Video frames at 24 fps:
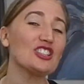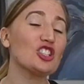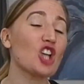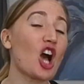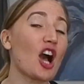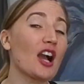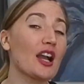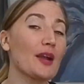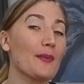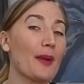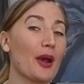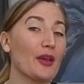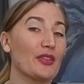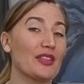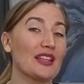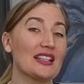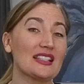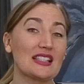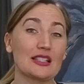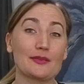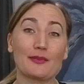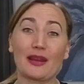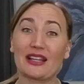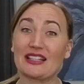Talk about
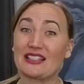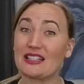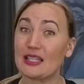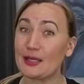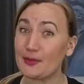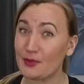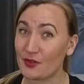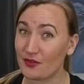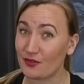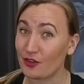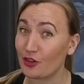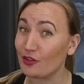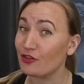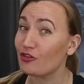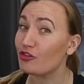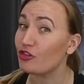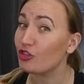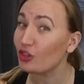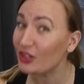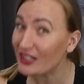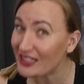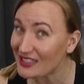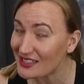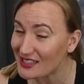this in my tips for
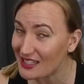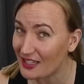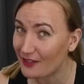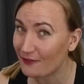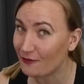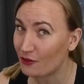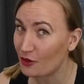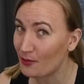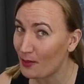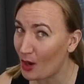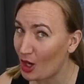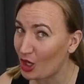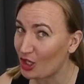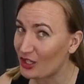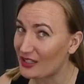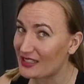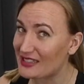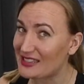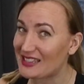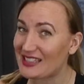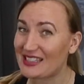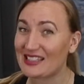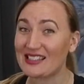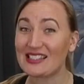freezing for
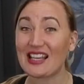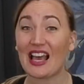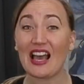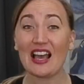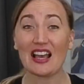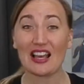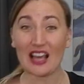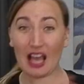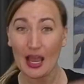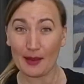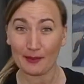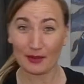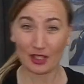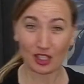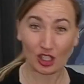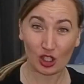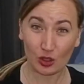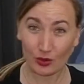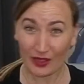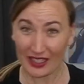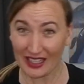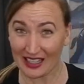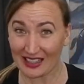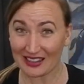Parkinson's. I'm
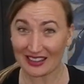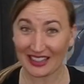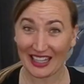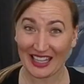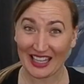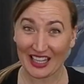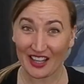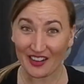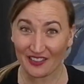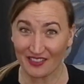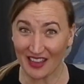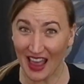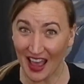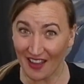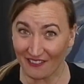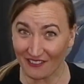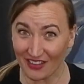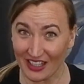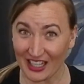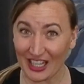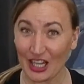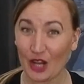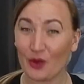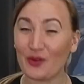including a link of
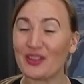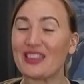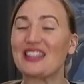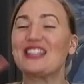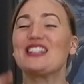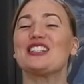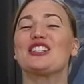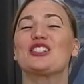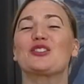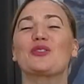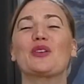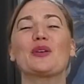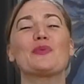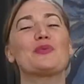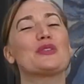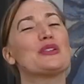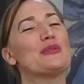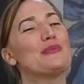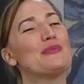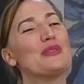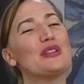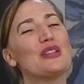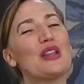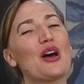that video in the
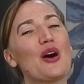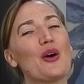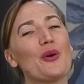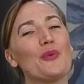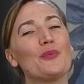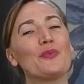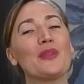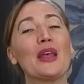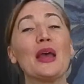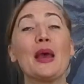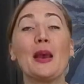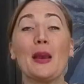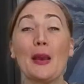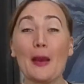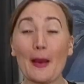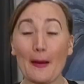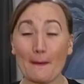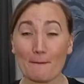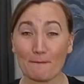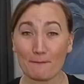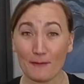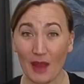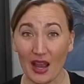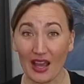description below.
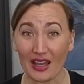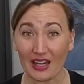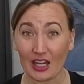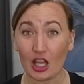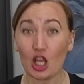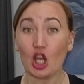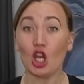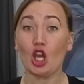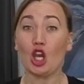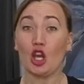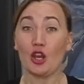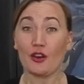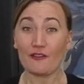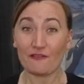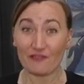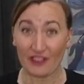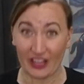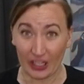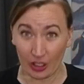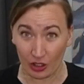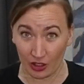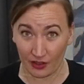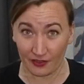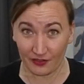But
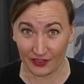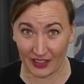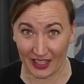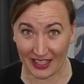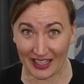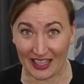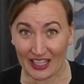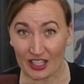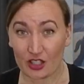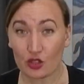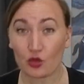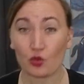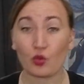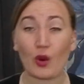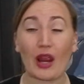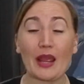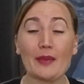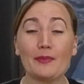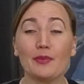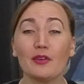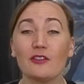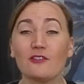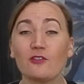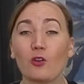finger flicking is
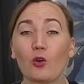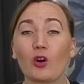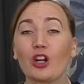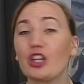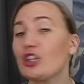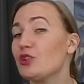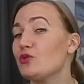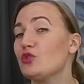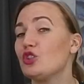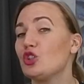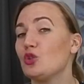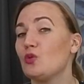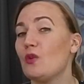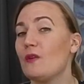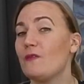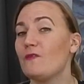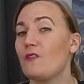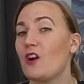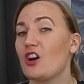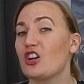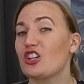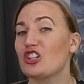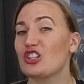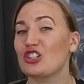right before you do a
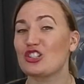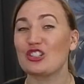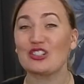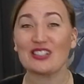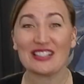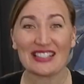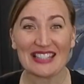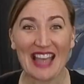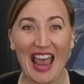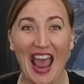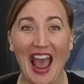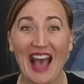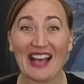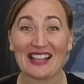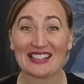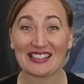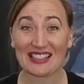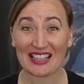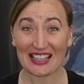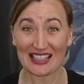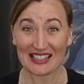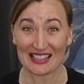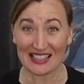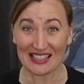functional task.